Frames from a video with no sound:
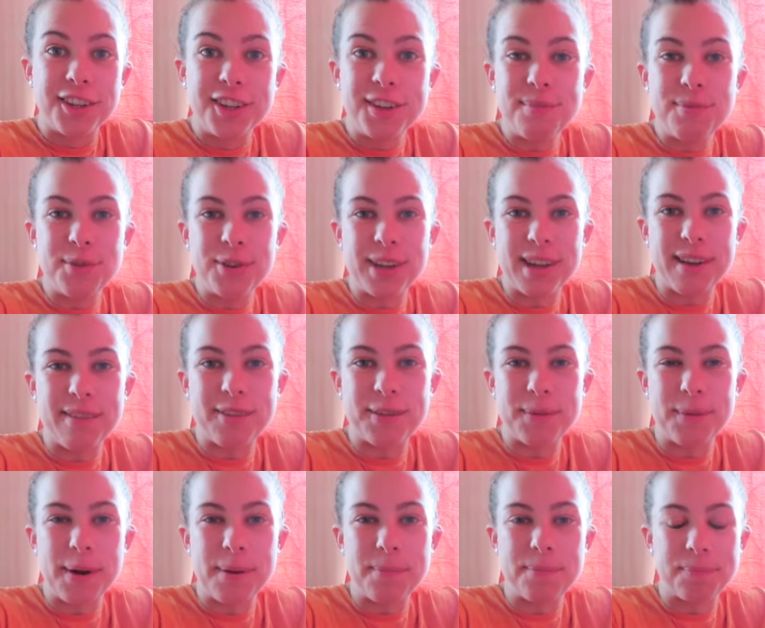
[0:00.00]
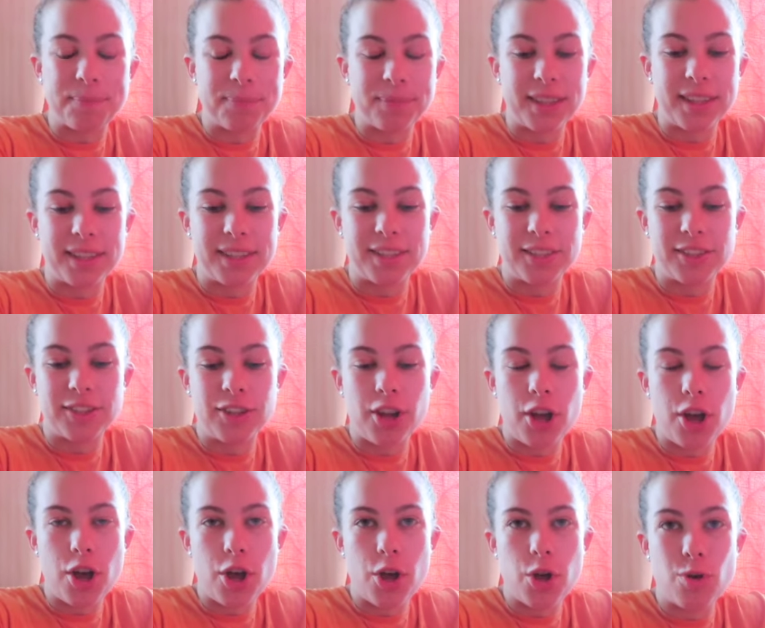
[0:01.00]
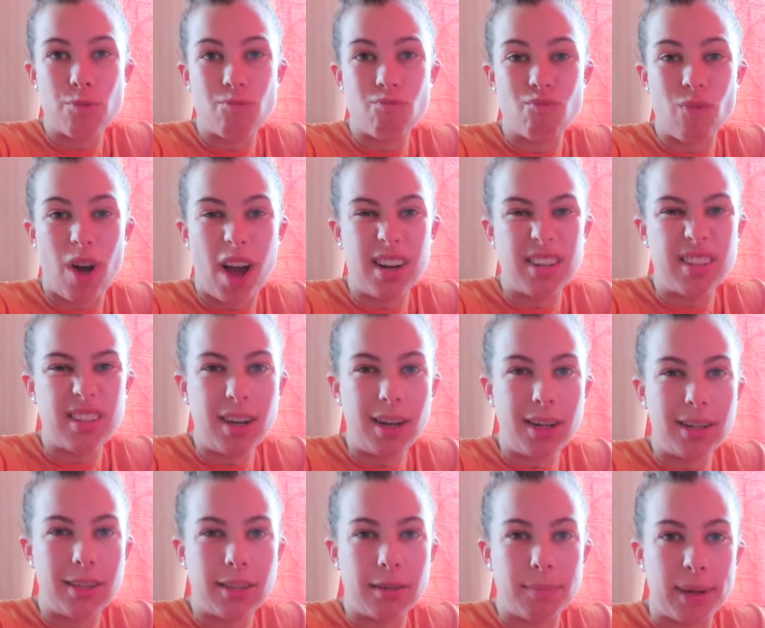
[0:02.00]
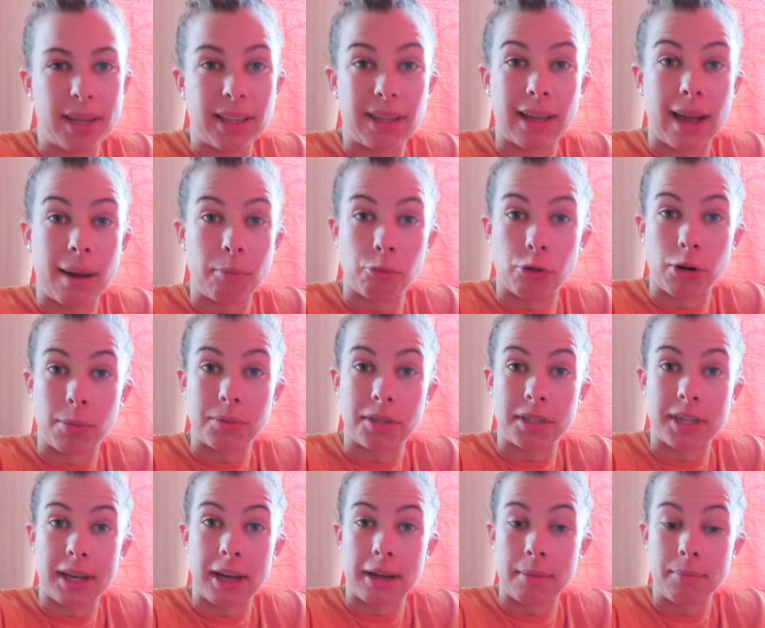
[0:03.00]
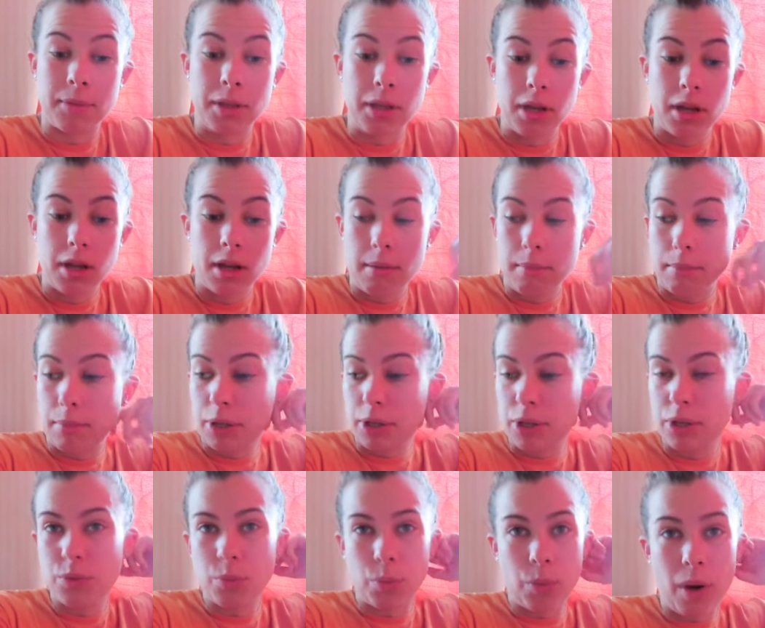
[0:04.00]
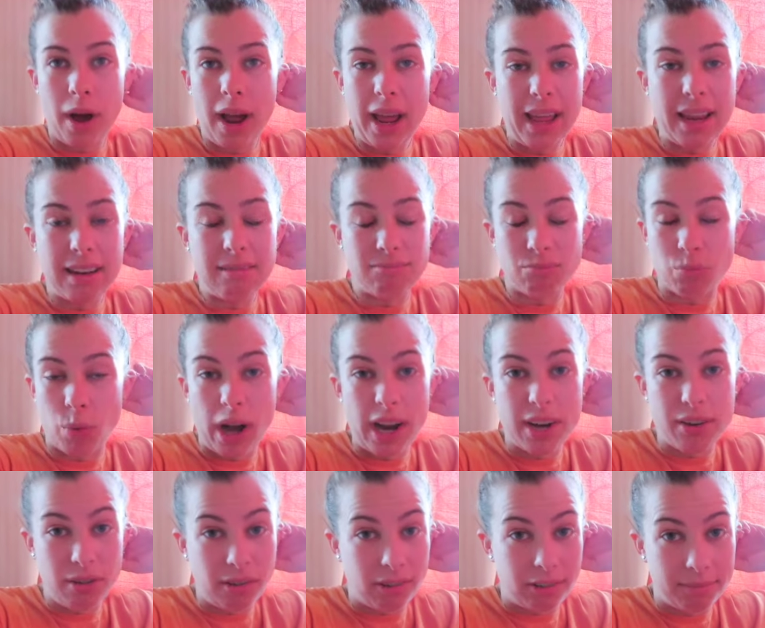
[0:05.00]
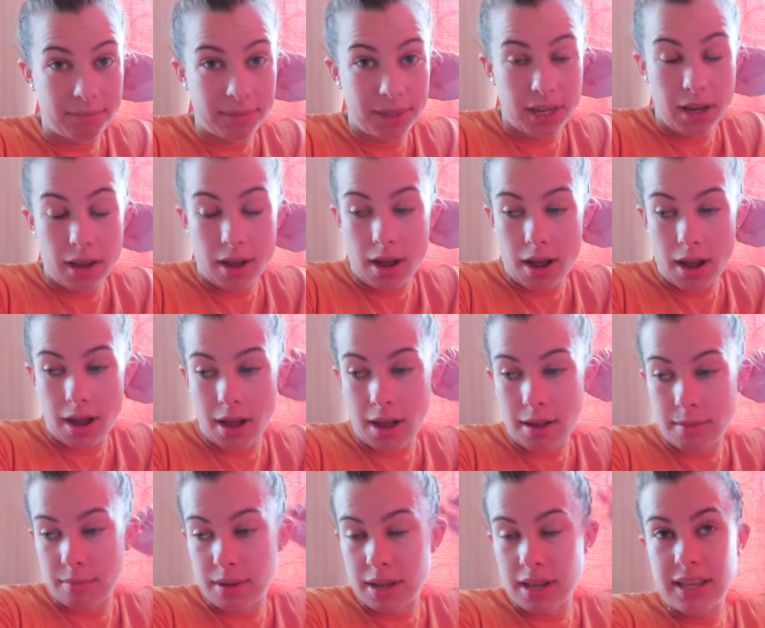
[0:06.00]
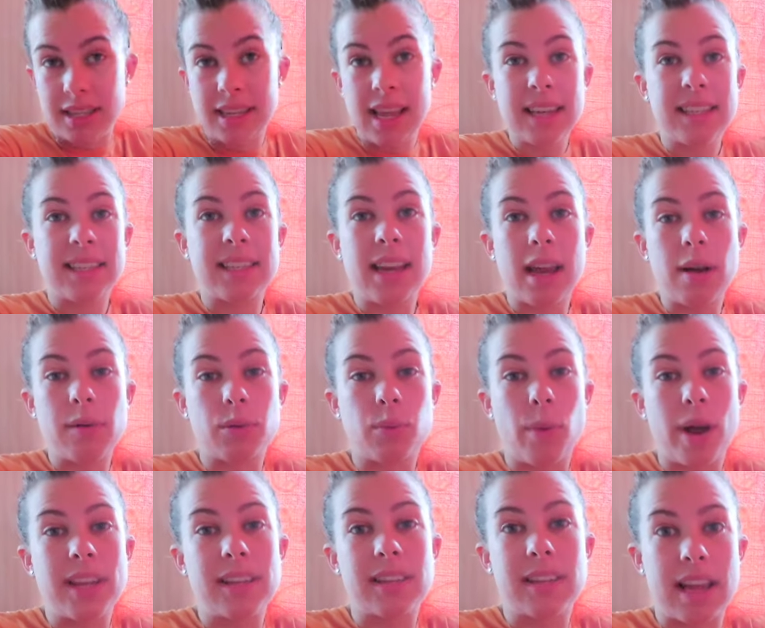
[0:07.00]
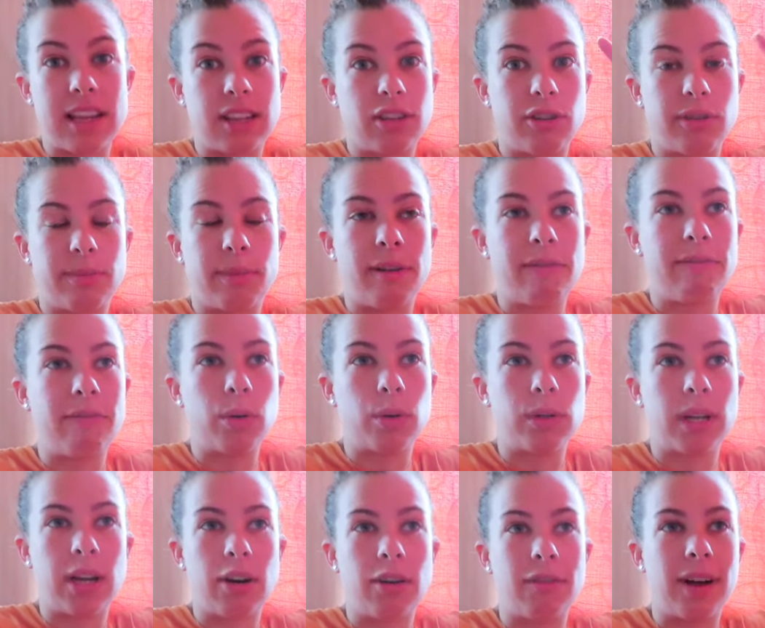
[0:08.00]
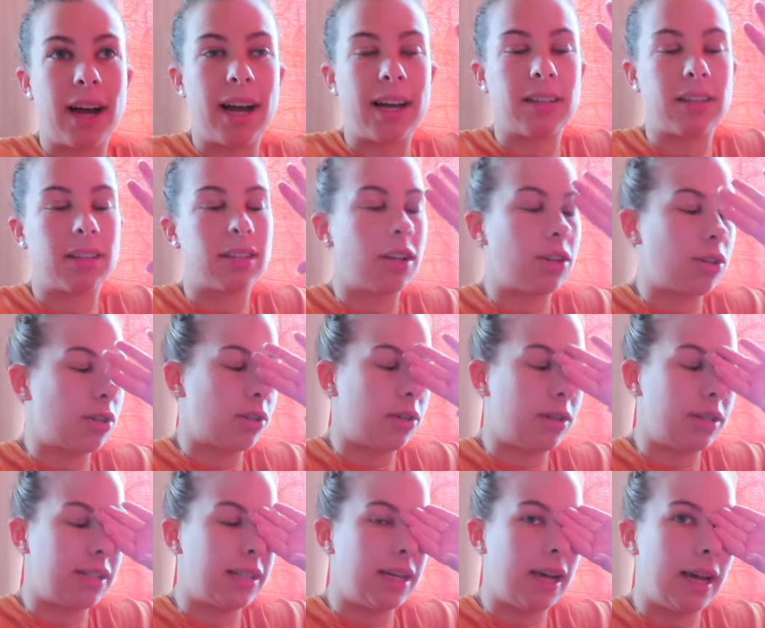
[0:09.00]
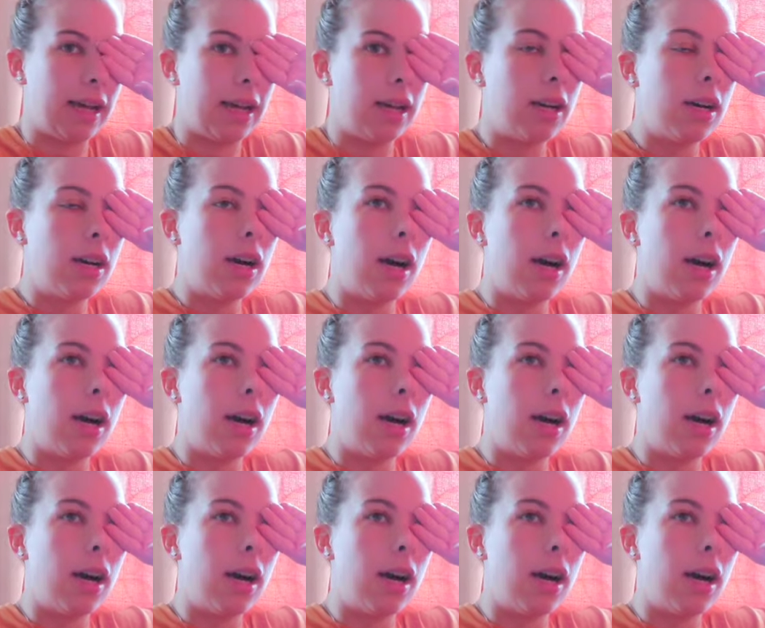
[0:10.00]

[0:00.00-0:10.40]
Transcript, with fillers: Good morning everyone. So I decided to pick the camera up today because why why not? Um, yesterday was Wednesday so it was my full day off. I had such a nice day.